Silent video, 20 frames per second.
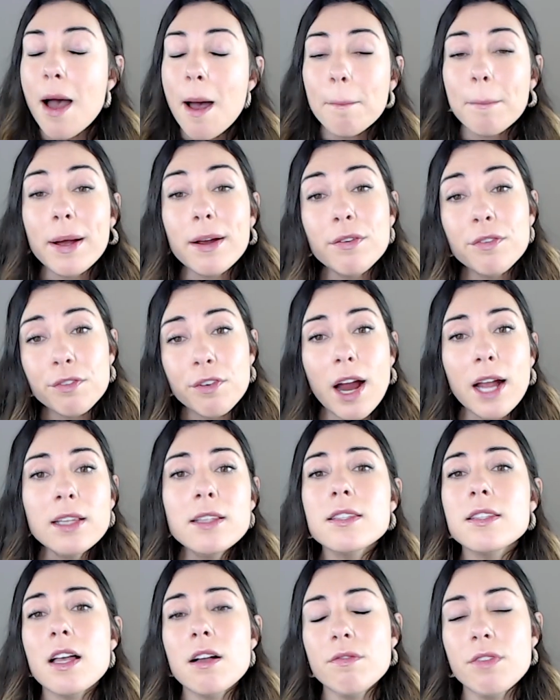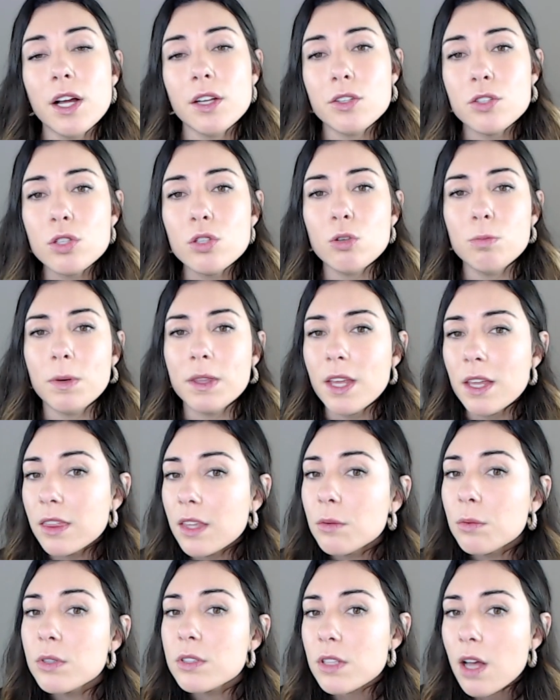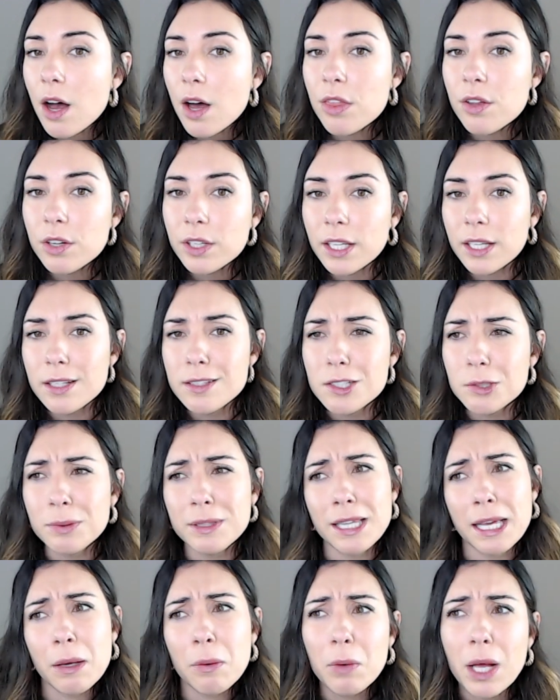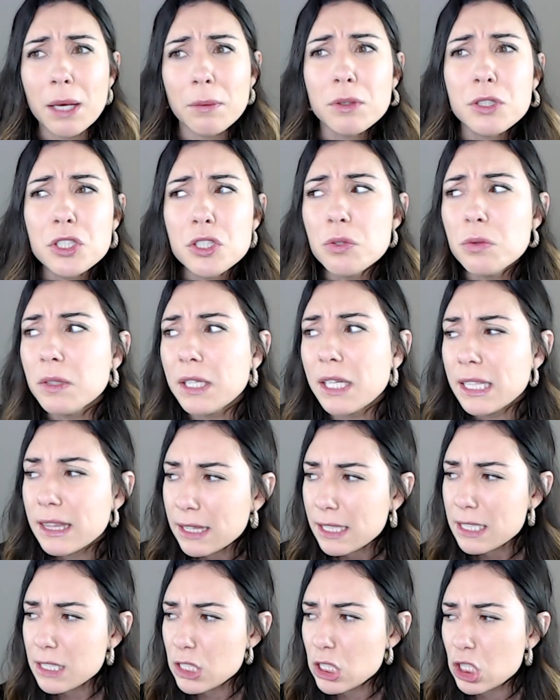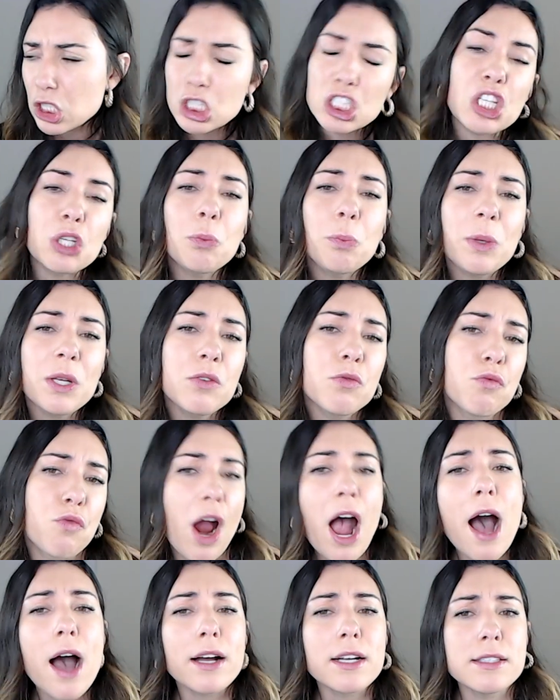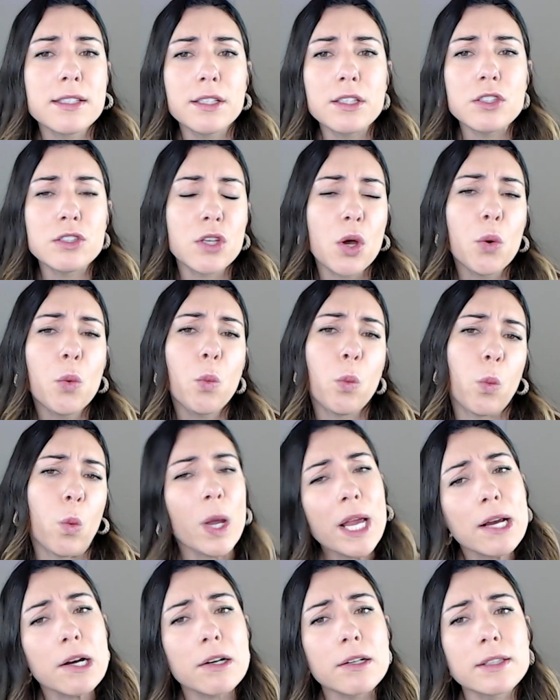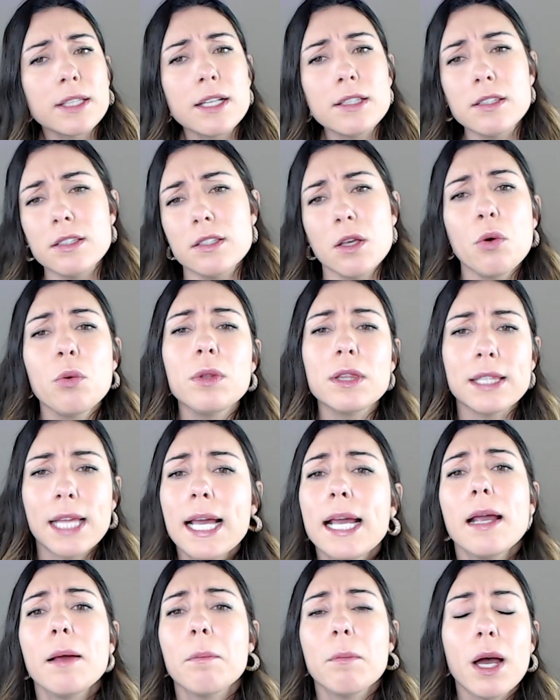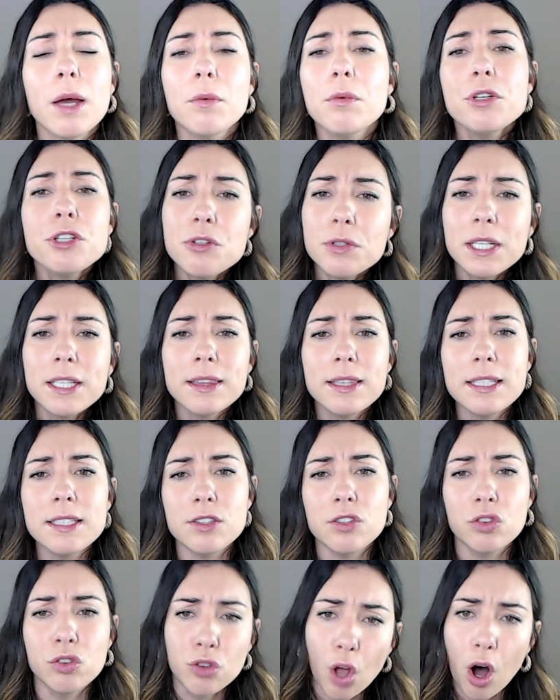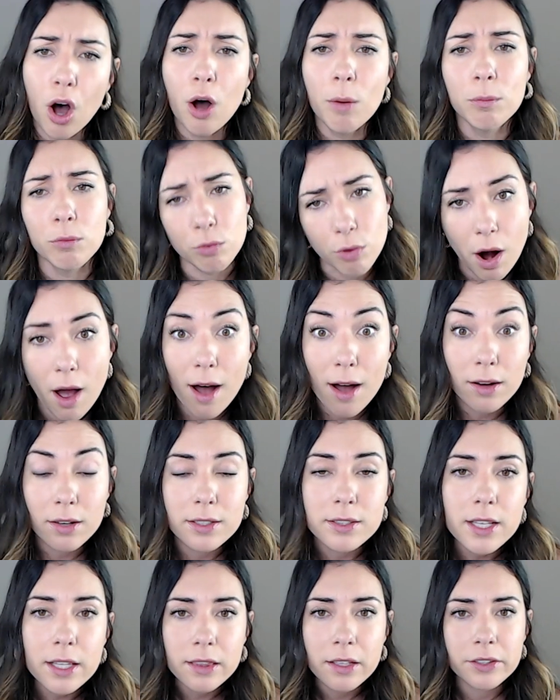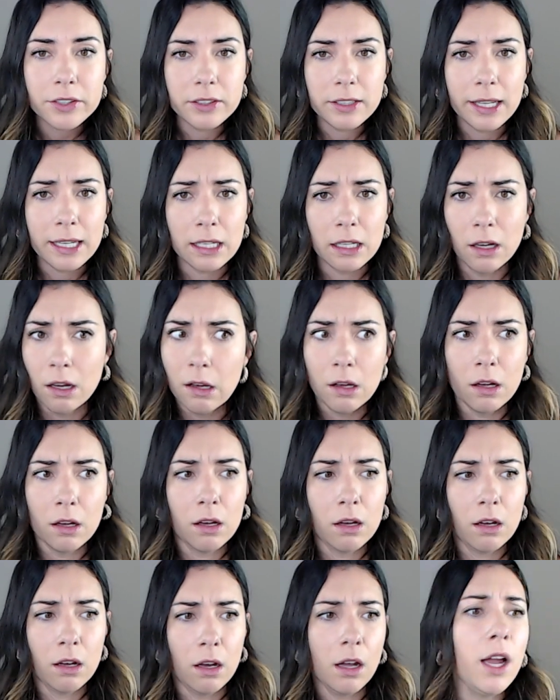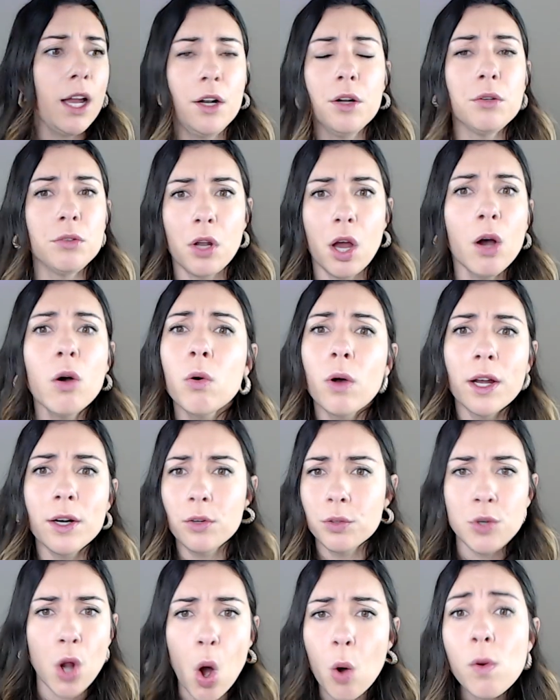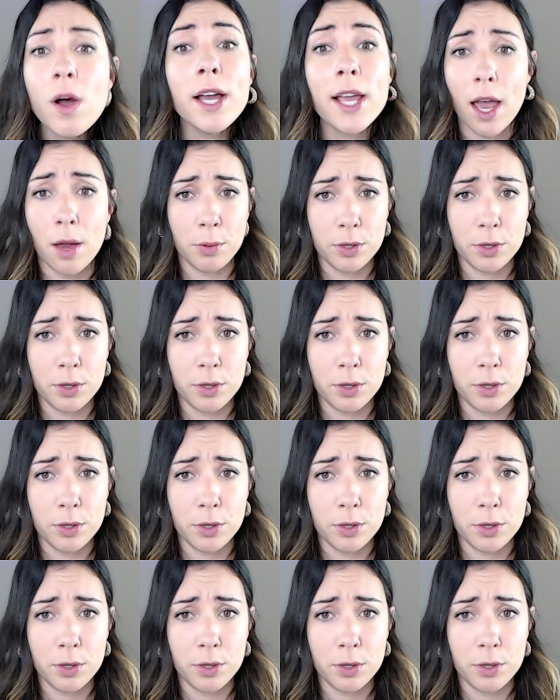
My friends loved that too, but then there was other kids who were like, why would you get these stupid rocks? That's so weird. That's so lame. Why would you get these dumb rocks? And then you're like, I don't know. I don't know why I